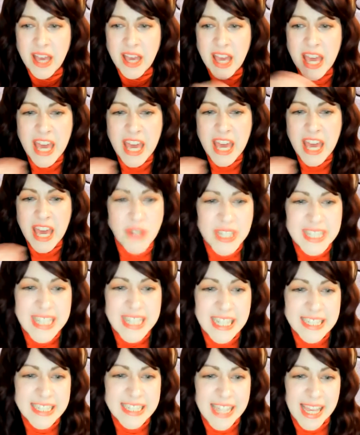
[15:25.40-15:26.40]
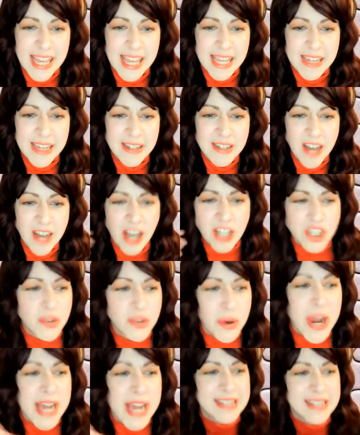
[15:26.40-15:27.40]
Every Sunday, a
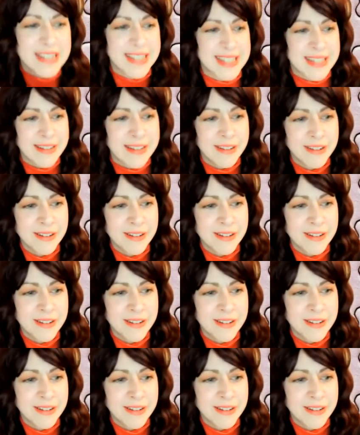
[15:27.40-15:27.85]
dress.